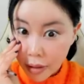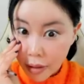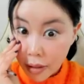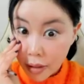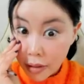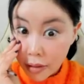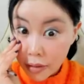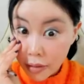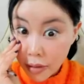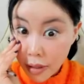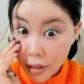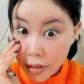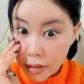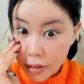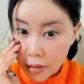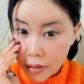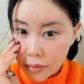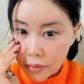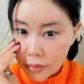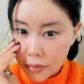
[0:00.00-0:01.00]
They do
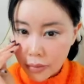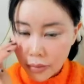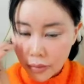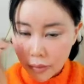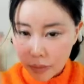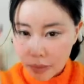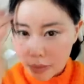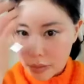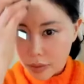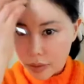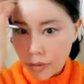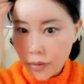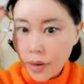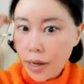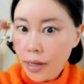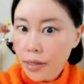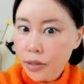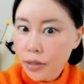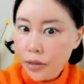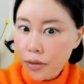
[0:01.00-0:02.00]
this. You
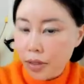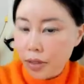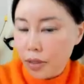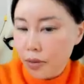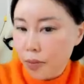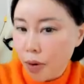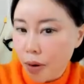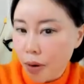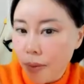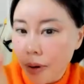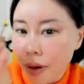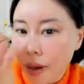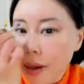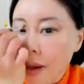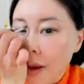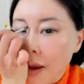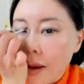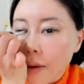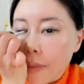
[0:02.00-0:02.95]
guys do this probably.